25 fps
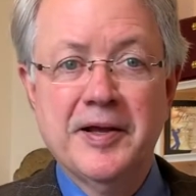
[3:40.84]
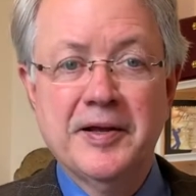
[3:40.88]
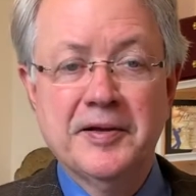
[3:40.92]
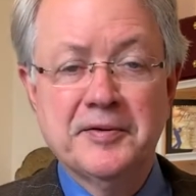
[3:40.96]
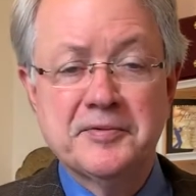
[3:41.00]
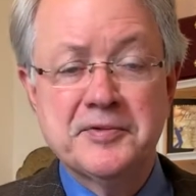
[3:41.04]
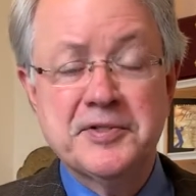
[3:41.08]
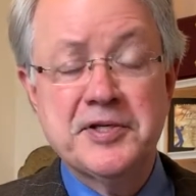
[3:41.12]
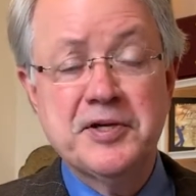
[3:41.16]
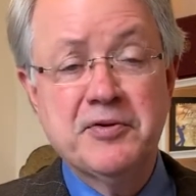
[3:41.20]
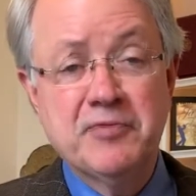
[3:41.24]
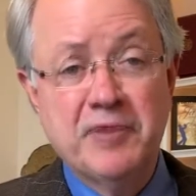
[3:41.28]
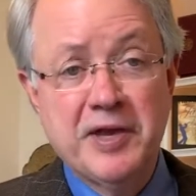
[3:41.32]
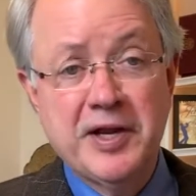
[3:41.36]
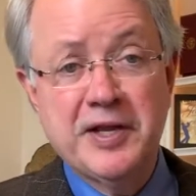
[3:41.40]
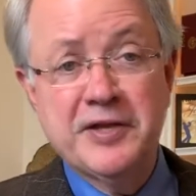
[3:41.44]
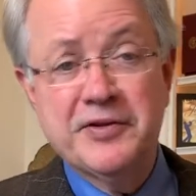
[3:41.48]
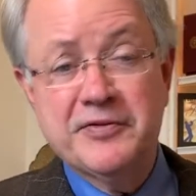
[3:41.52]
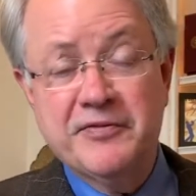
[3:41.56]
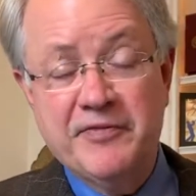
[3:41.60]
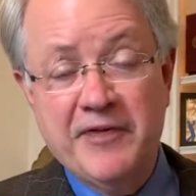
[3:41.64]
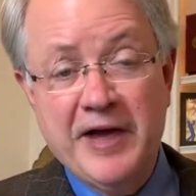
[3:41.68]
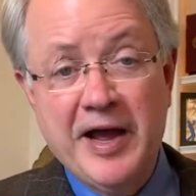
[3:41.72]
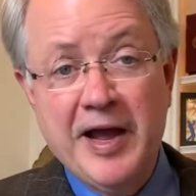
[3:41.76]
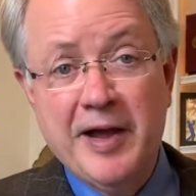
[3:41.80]
She raised
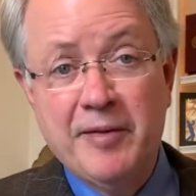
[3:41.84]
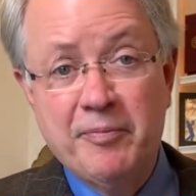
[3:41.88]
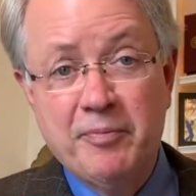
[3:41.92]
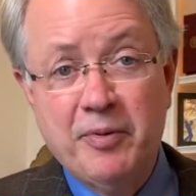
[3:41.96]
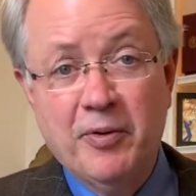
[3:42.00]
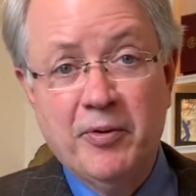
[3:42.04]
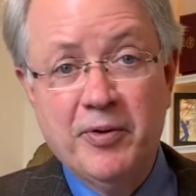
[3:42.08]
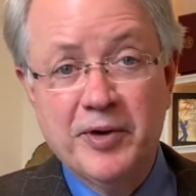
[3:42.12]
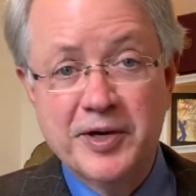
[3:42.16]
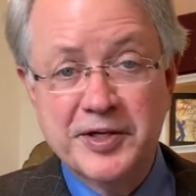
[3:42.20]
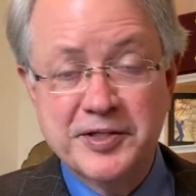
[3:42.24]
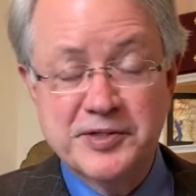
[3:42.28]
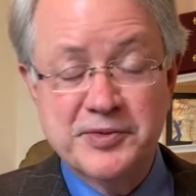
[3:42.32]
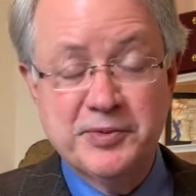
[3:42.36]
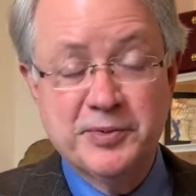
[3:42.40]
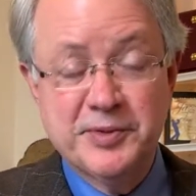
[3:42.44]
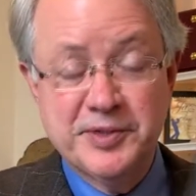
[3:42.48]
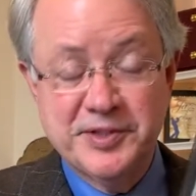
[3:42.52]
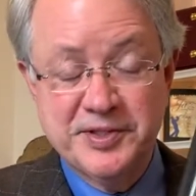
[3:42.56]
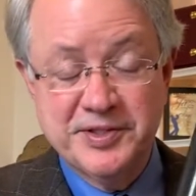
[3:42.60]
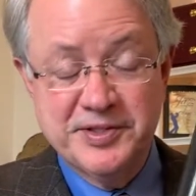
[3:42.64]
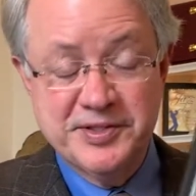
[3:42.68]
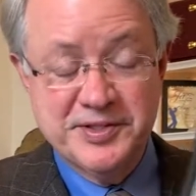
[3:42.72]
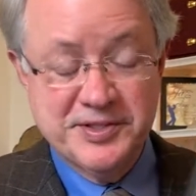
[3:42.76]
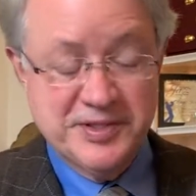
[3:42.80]
five boys, which
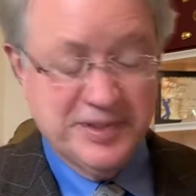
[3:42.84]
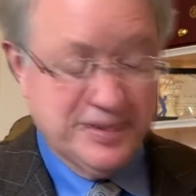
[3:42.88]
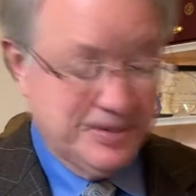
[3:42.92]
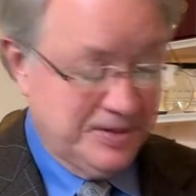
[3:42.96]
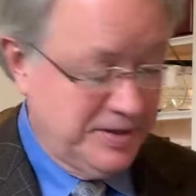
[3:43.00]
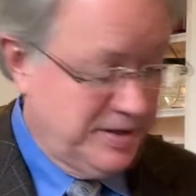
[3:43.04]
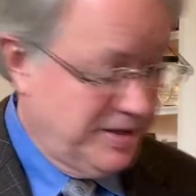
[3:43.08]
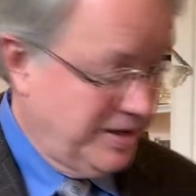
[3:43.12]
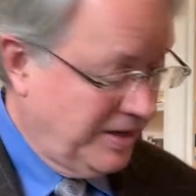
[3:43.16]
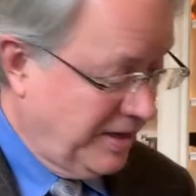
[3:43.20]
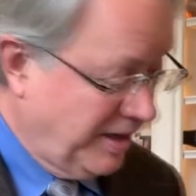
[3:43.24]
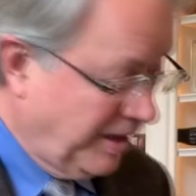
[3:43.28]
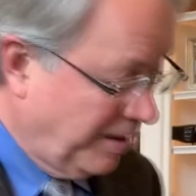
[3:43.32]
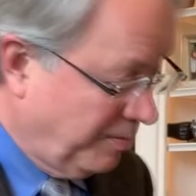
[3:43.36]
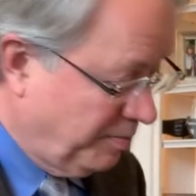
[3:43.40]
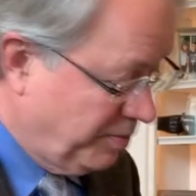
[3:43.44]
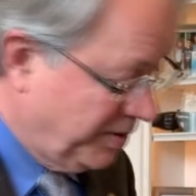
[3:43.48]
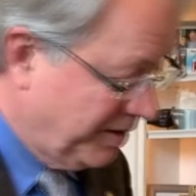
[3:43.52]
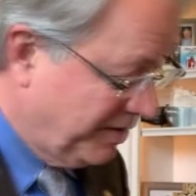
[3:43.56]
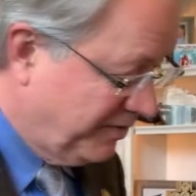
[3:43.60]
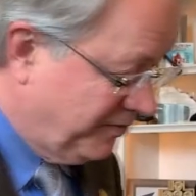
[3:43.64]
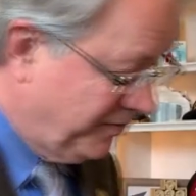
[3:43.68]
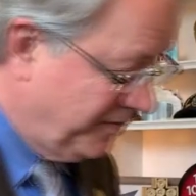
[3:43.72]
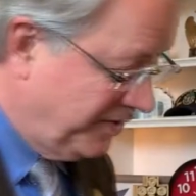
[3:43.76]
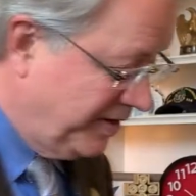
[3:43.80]
is a
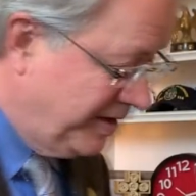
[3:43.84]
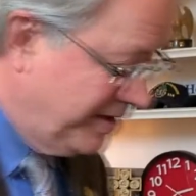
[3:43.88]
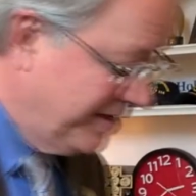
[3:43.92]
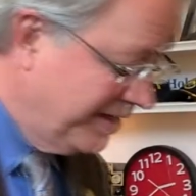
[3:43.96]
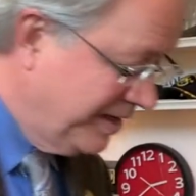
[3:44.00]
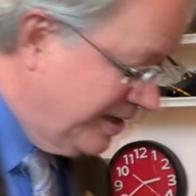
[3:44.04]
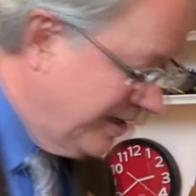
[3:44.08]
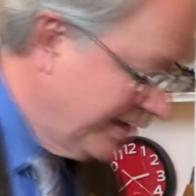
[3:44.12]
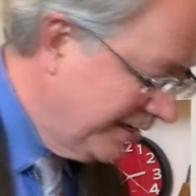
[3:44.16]
big feat in